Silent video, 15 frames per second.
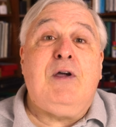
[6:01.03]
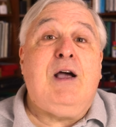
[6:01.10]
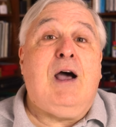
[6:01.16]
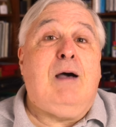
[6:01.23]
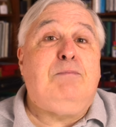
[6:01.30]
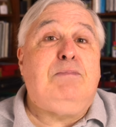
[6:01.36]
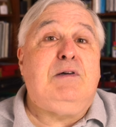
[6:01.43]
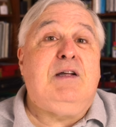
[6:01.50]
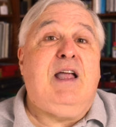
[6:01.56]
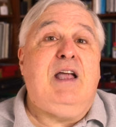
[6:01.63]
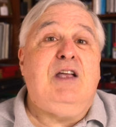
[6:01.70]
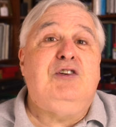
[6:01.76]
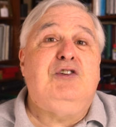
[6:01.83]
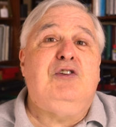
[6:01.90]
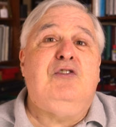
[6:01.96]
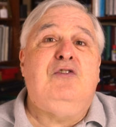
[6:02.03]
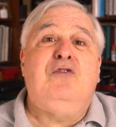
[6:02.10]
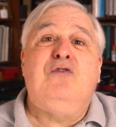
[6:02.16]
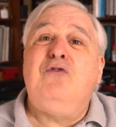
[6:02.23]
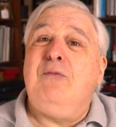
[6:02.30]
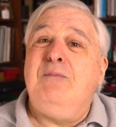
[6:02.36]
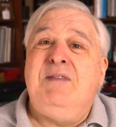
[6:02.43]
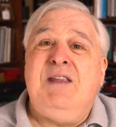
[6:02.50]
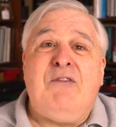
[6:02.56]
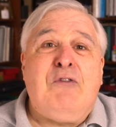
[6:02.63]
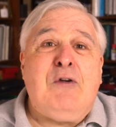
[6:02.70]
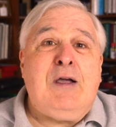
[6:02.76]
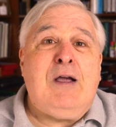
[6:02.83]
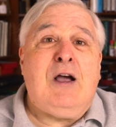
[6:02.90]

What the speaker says: complications from different